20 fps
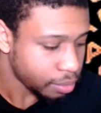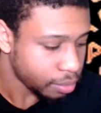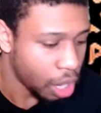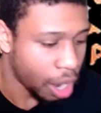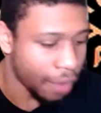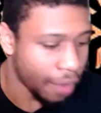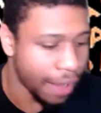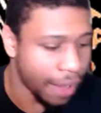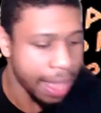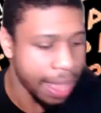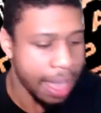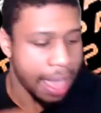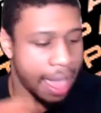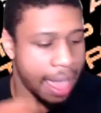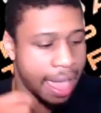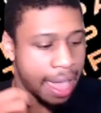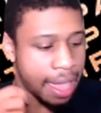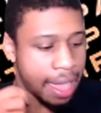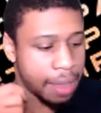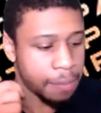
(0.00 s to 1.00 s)
All right.
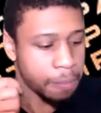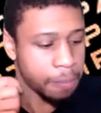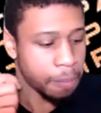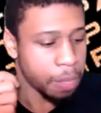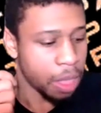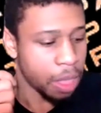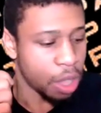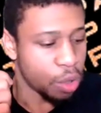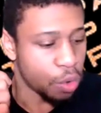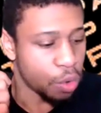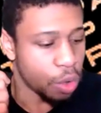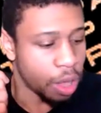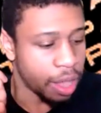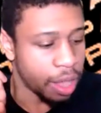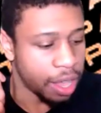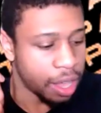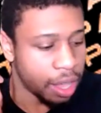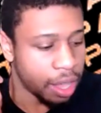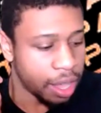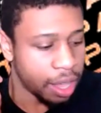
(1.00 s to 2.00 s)
And
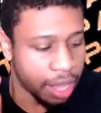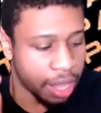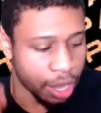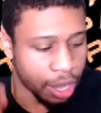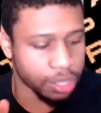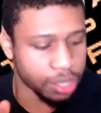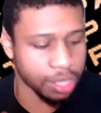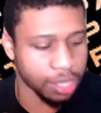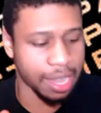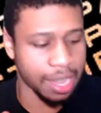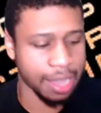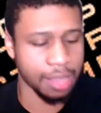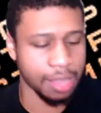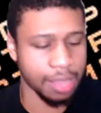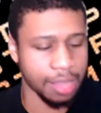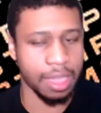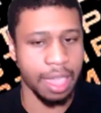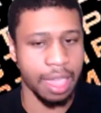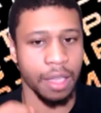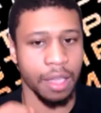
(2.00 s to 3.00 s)
here's the second
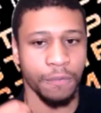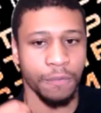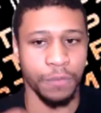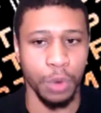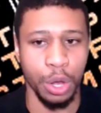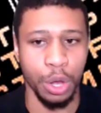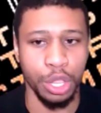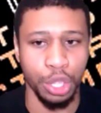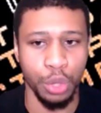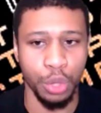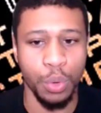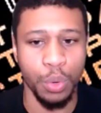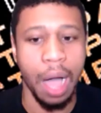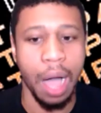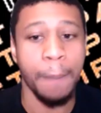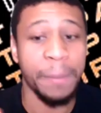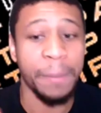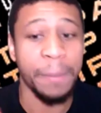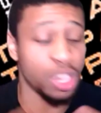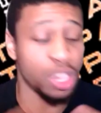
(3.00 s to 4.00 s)
thing for you
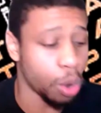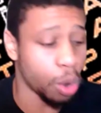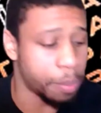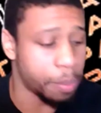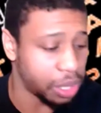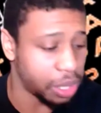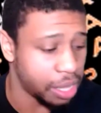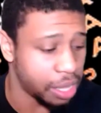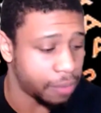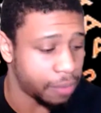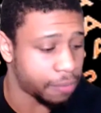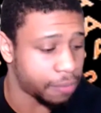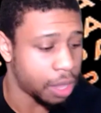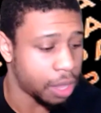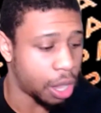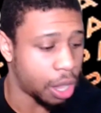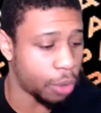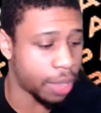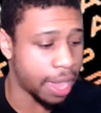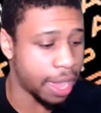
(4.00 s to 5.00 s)
upping your belief.
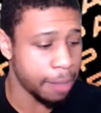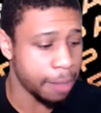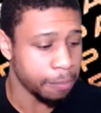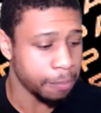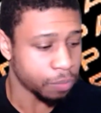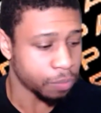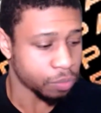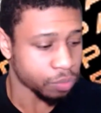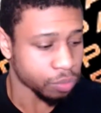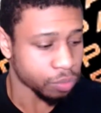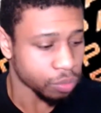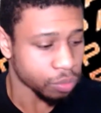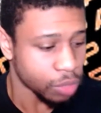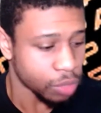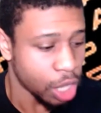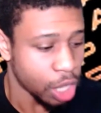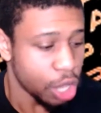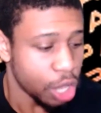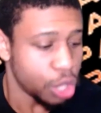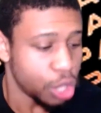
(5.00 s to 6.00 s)
Okay.
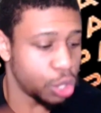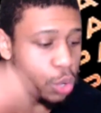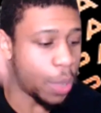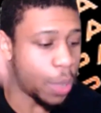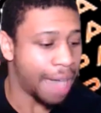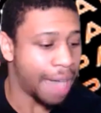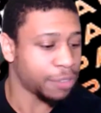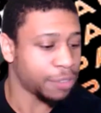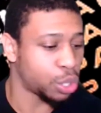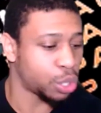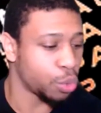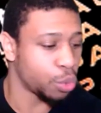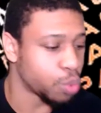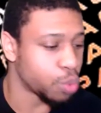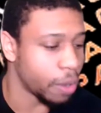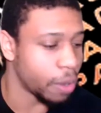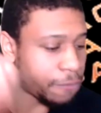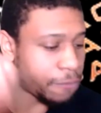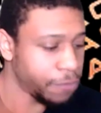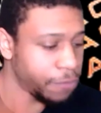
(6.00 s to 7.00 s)
You have to
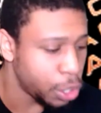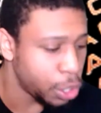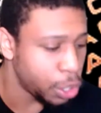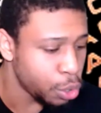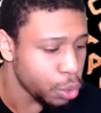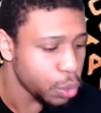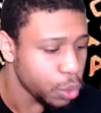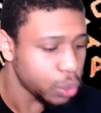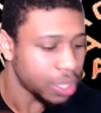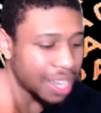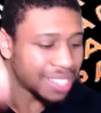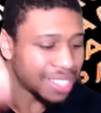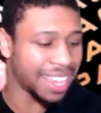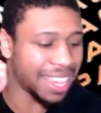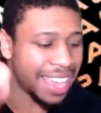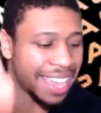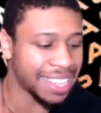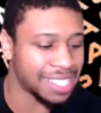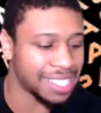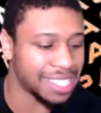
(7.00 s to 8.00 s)
refuse to
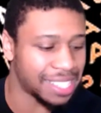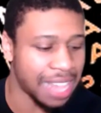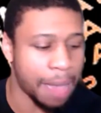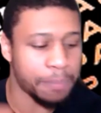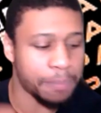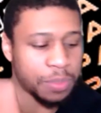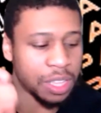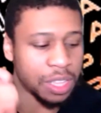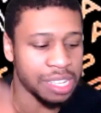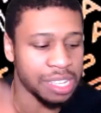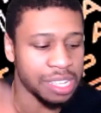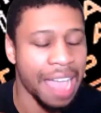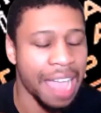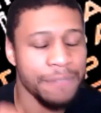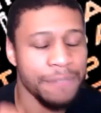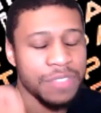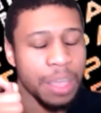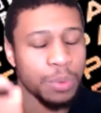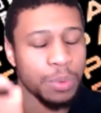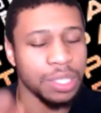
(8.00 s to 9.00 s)
accept the life
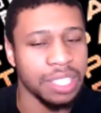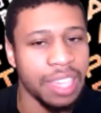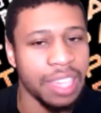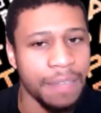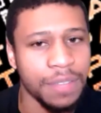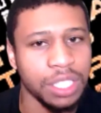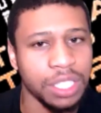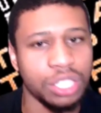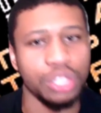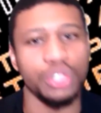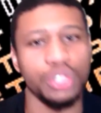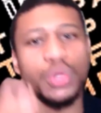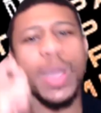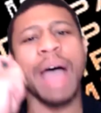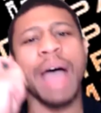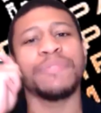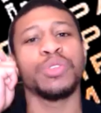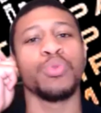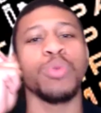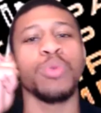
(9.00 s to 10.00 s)
that was given to you. You
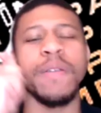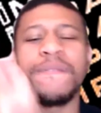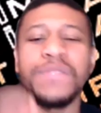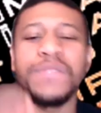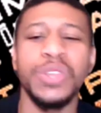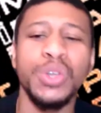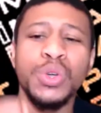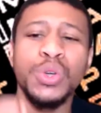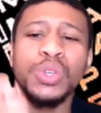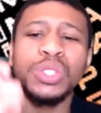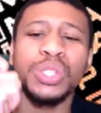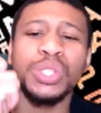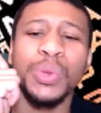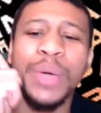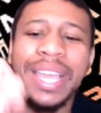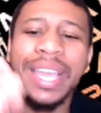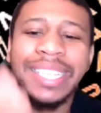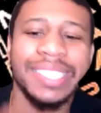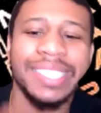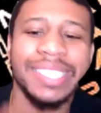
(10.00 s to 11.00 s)
have to refuse to
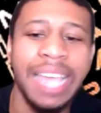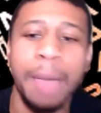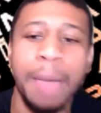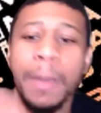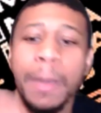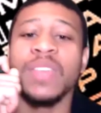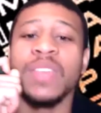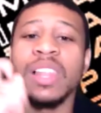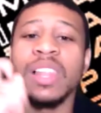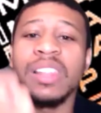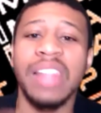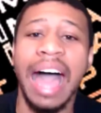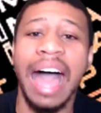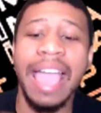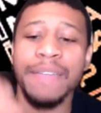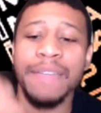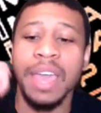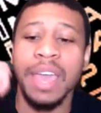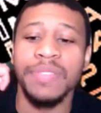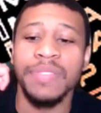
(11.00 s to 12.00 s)
accept the
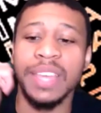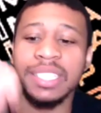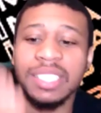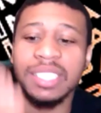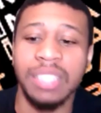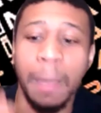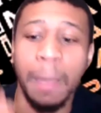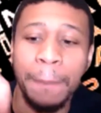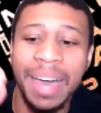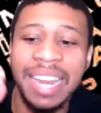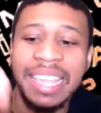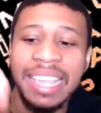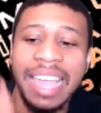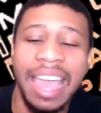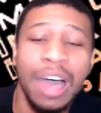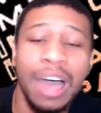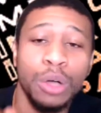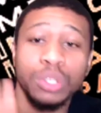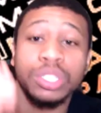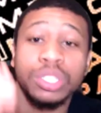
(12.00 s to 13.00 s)
life that somebody
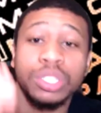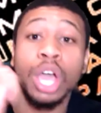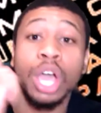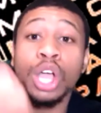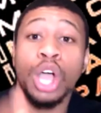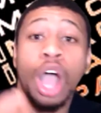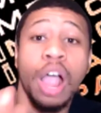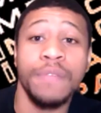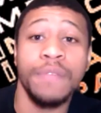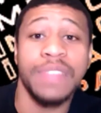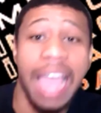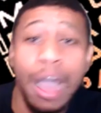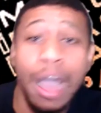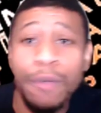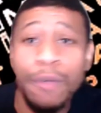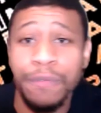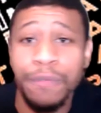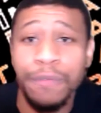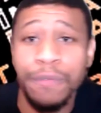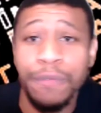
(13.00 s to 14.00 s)
else carved
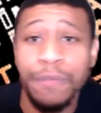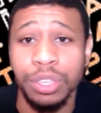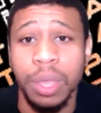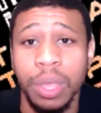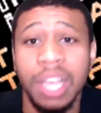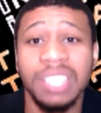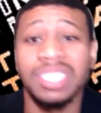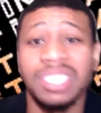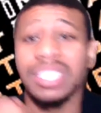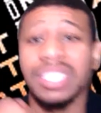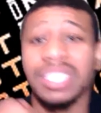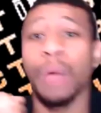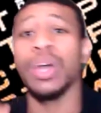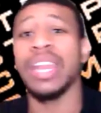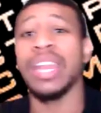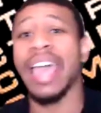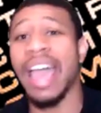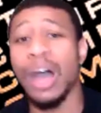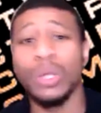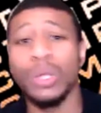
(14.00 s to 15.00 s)
out for you. Someone
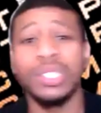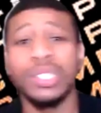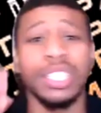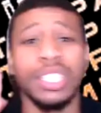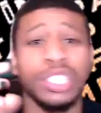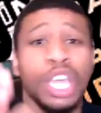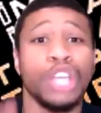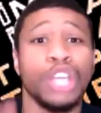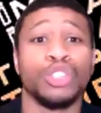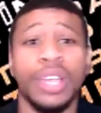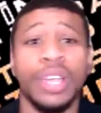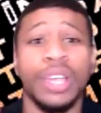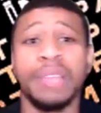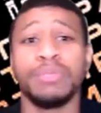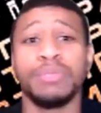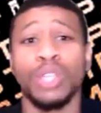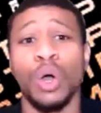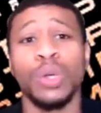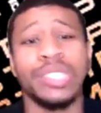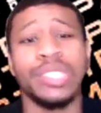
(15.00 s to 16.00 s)
else's dreams,
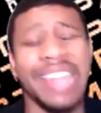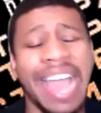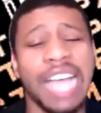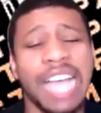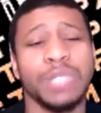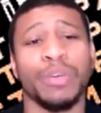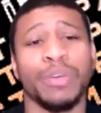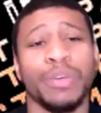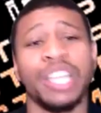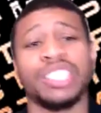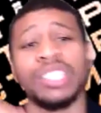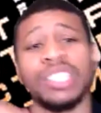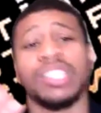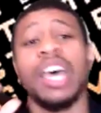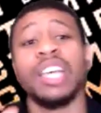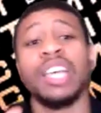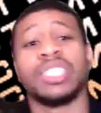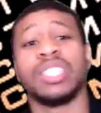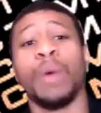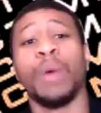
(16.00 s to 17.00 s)
goals, and aspirations.
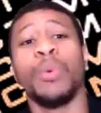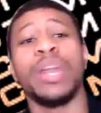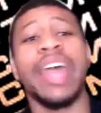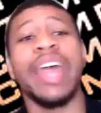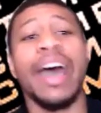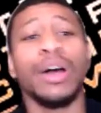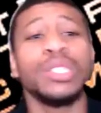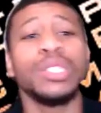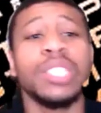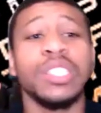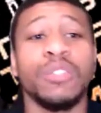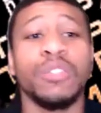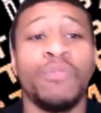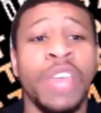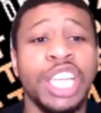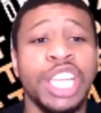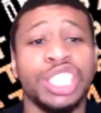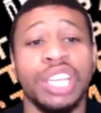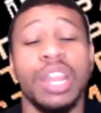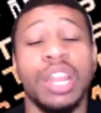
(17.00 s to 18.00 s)
Someone else's
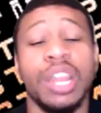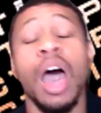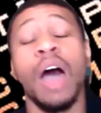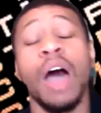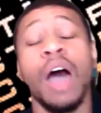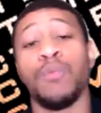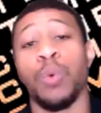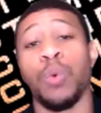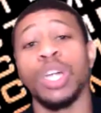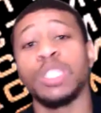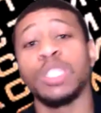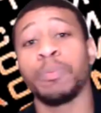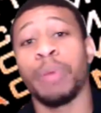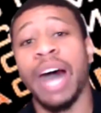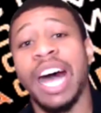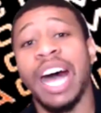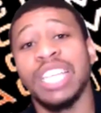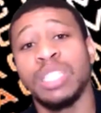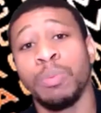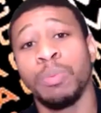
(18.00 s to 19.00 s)
vision of what's
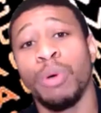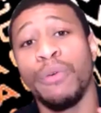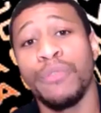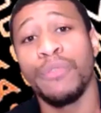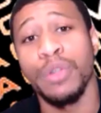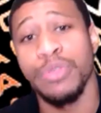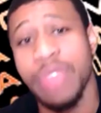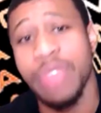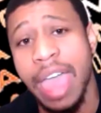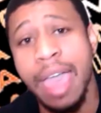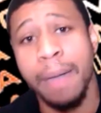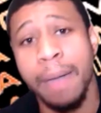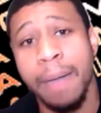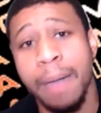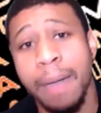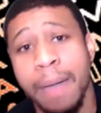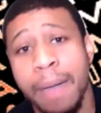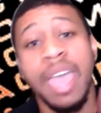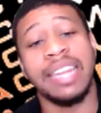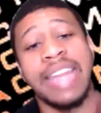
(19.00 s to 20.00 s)
possible for them.
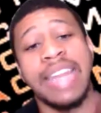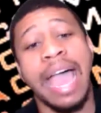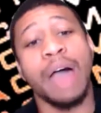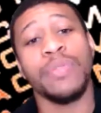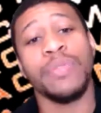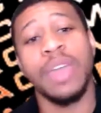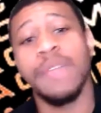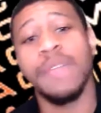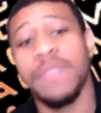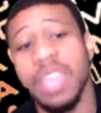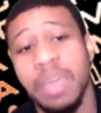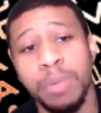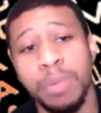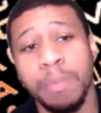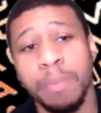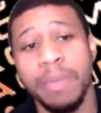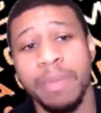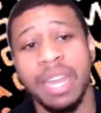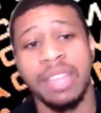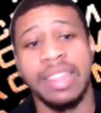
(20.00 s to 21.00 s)
And now they've
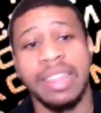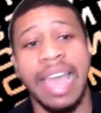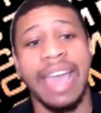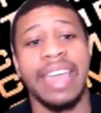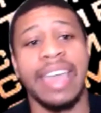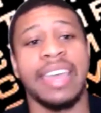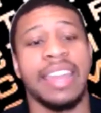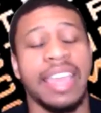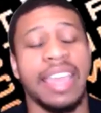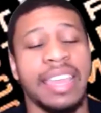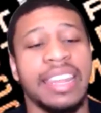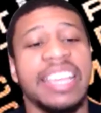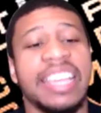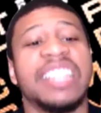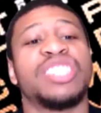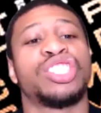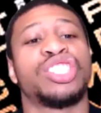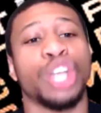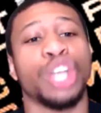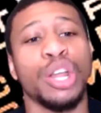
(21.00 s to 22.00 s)
implemented that and
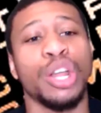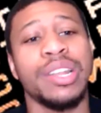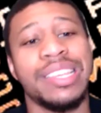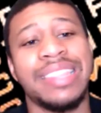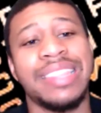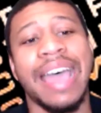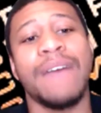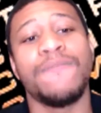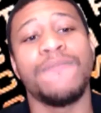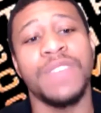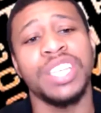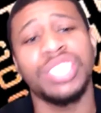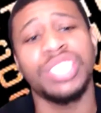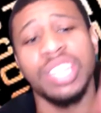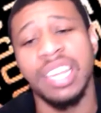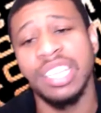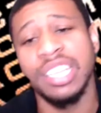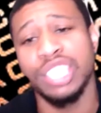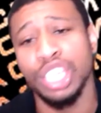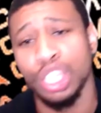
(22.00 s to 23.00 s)
inserted that vision
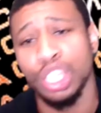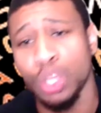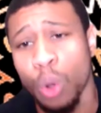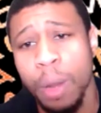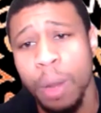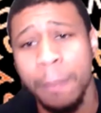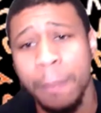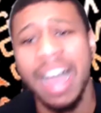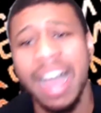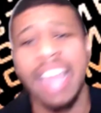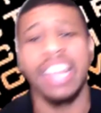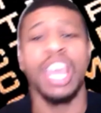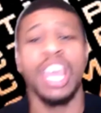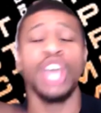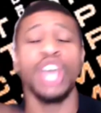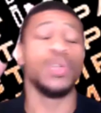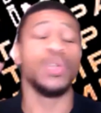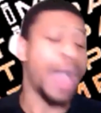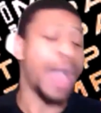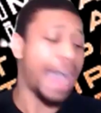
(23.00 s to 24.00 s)
into your mind.
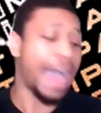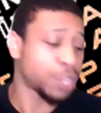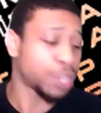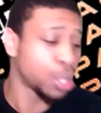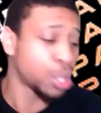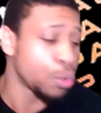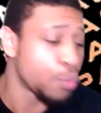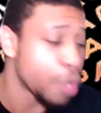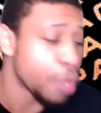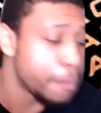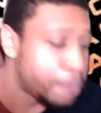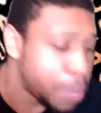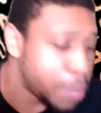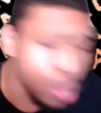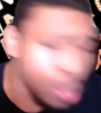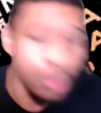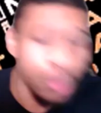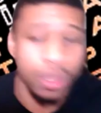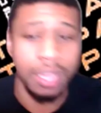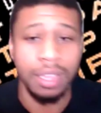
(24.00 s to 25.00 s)
You have to
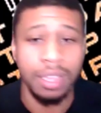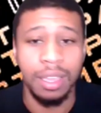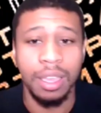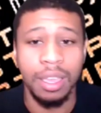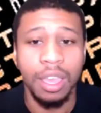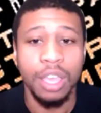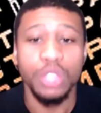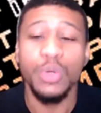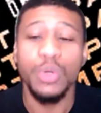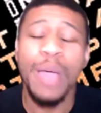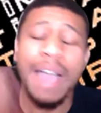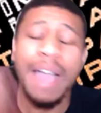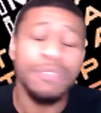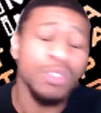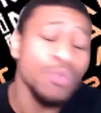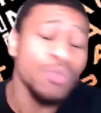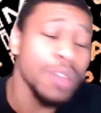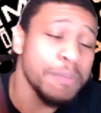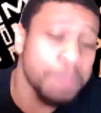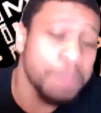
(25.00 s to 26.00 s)
rebuke. You have to
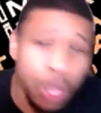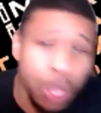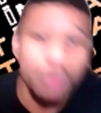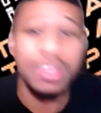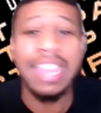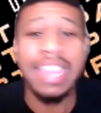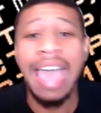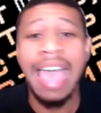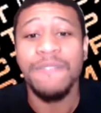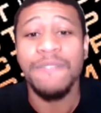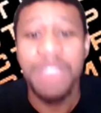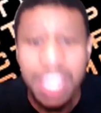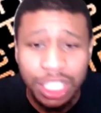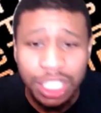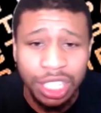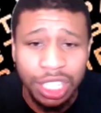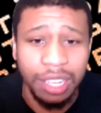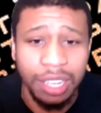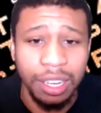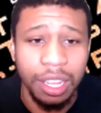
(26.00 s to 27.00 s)
rebuke that
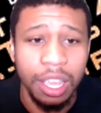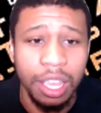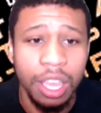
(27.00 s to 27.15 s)
vision.